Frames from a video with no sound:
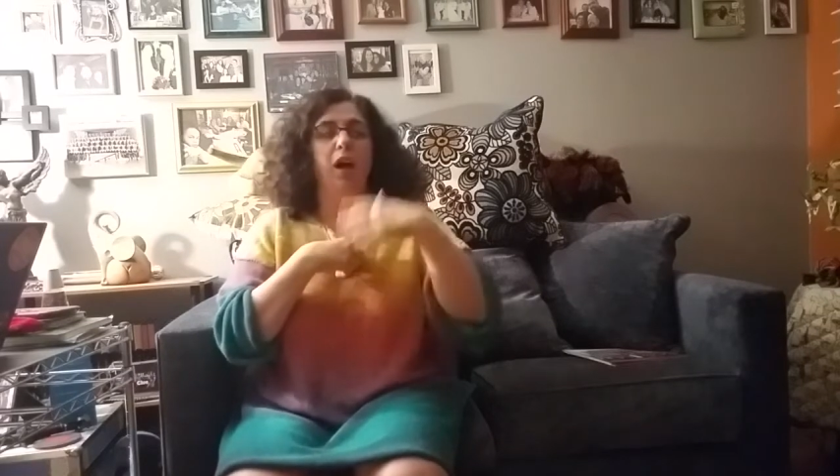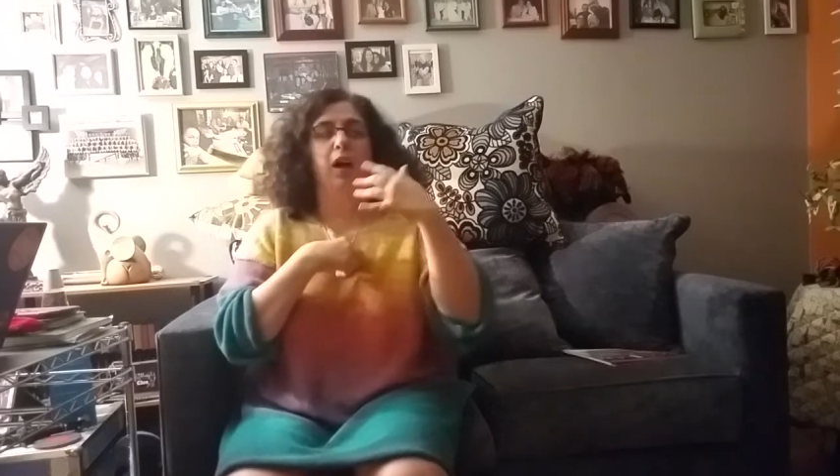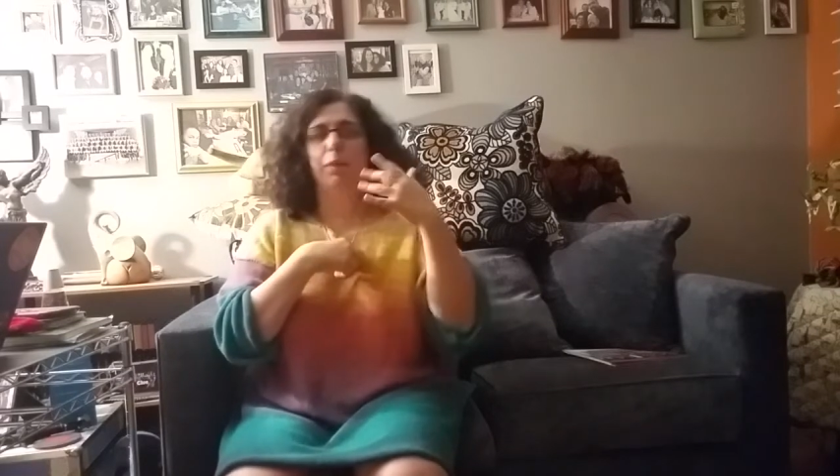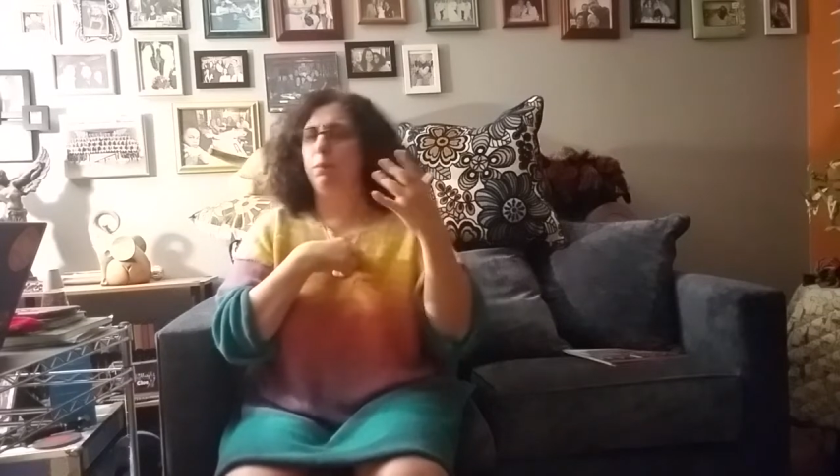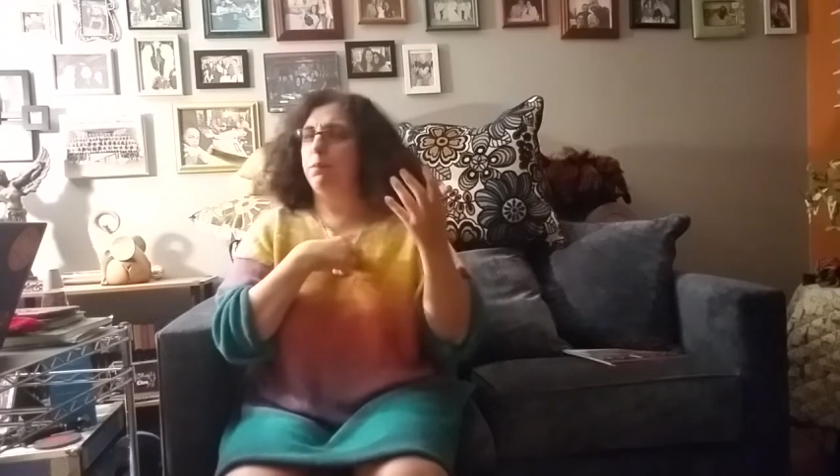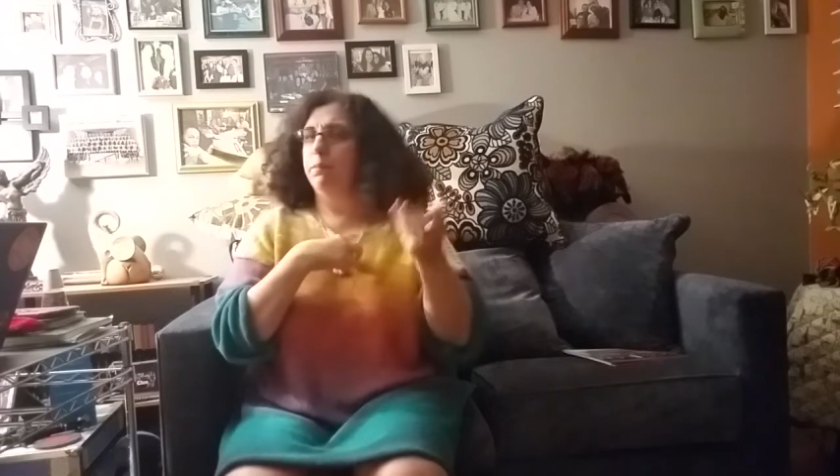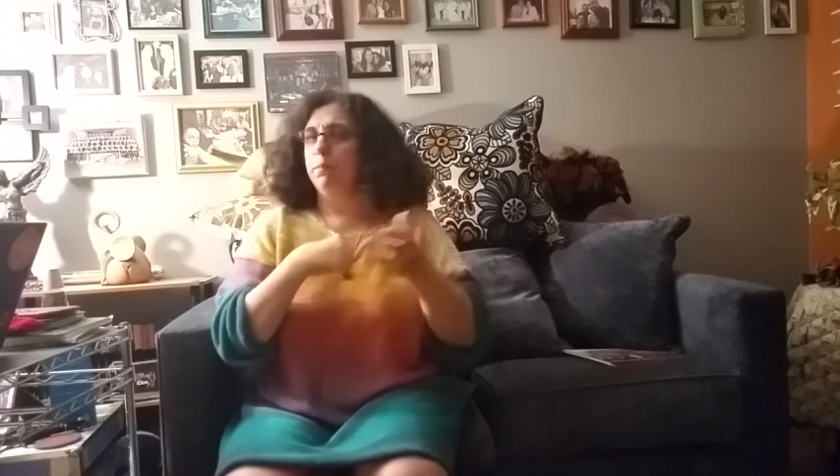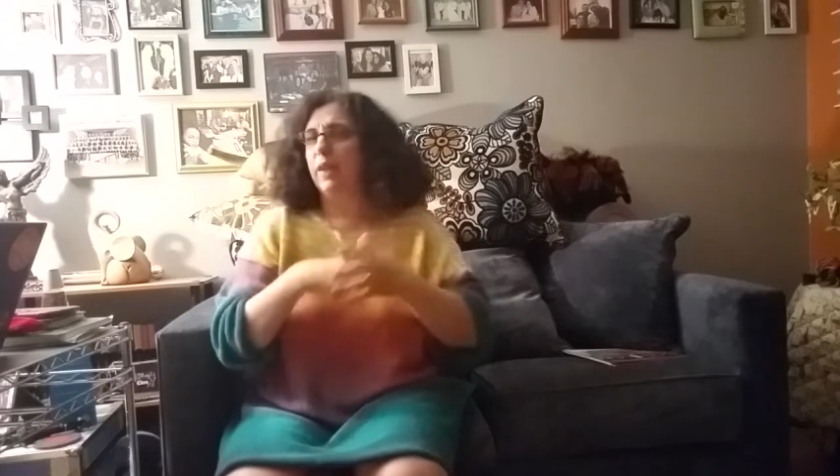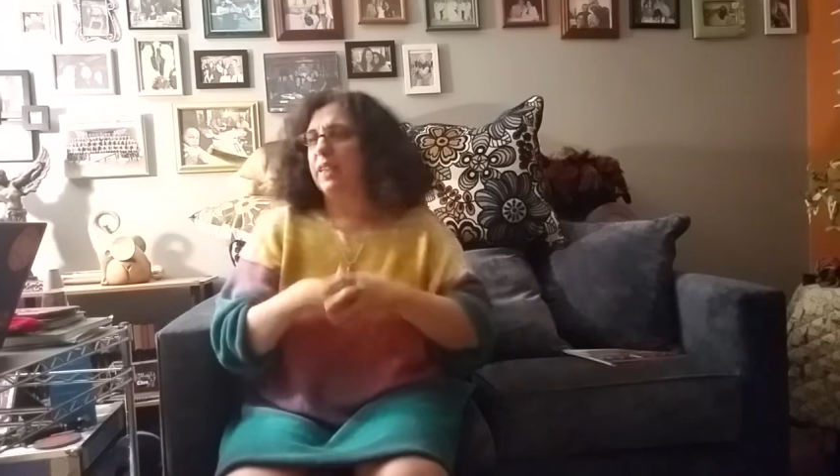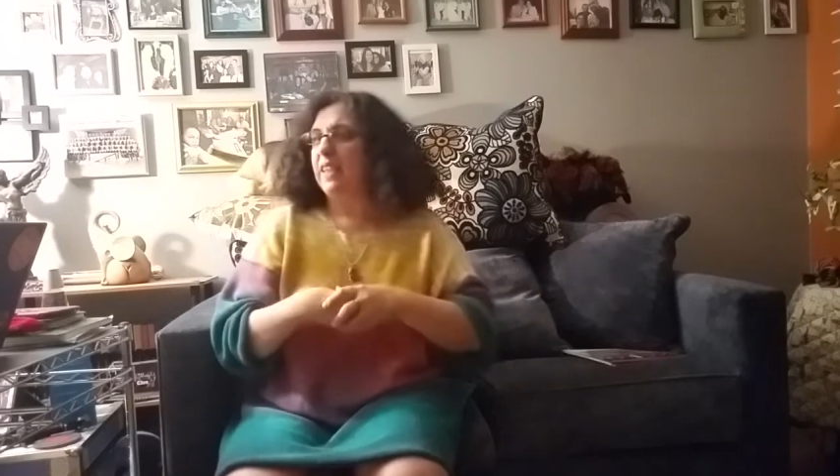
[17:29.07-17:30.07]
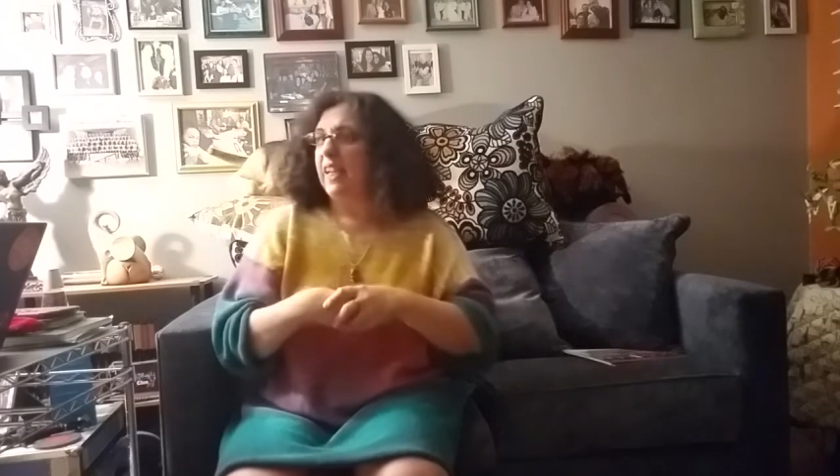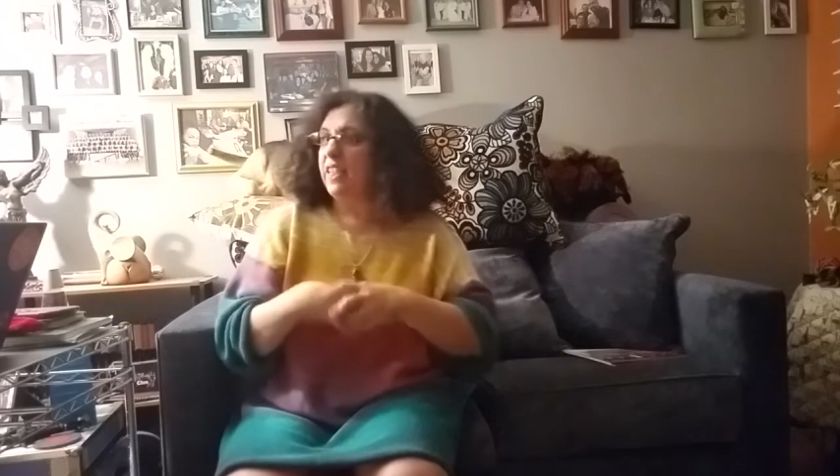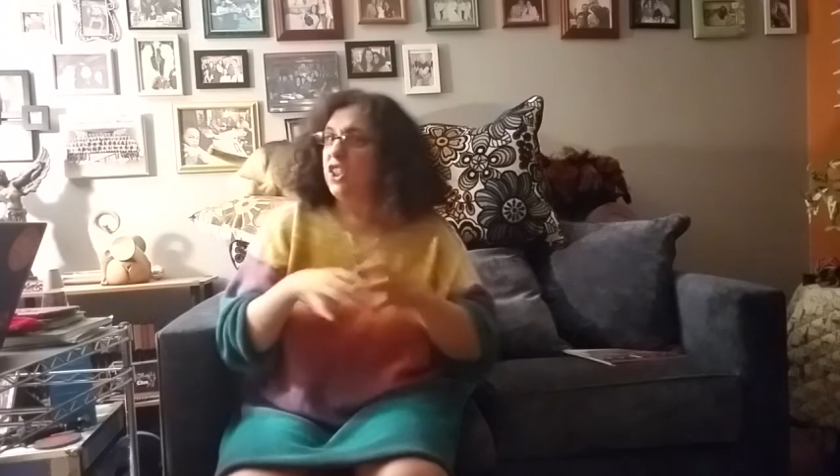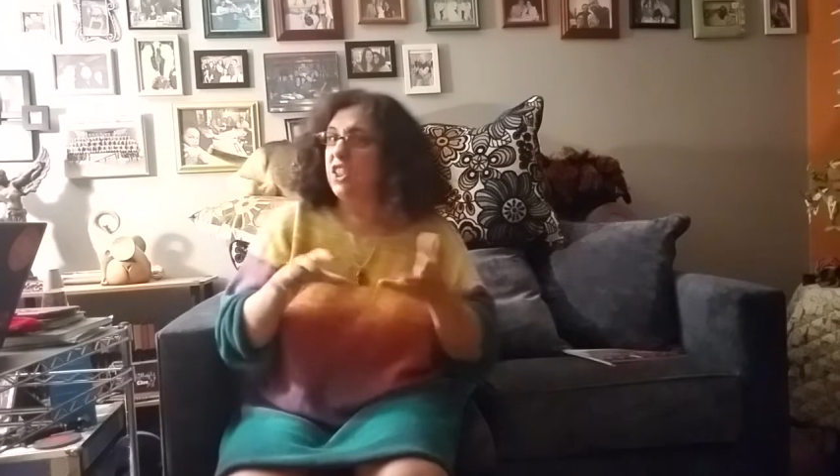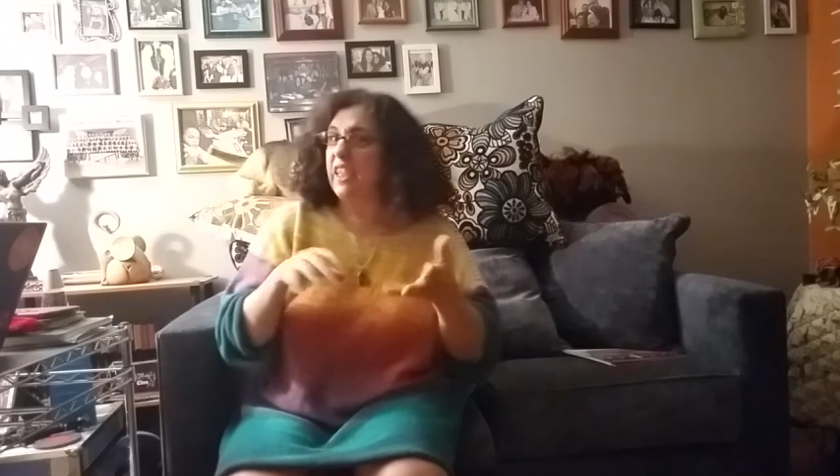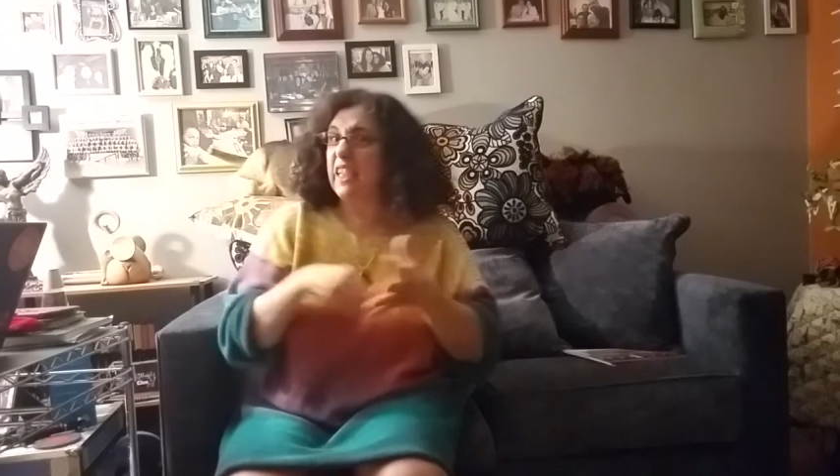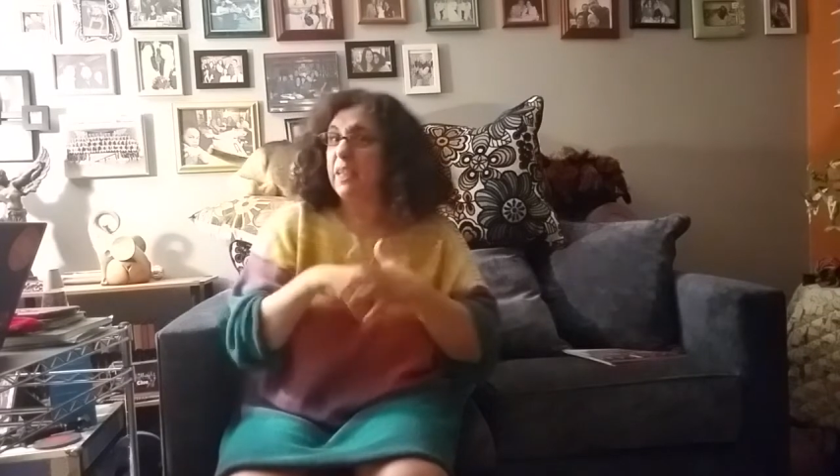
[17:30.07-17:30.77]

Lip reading: a proctologist, I guess.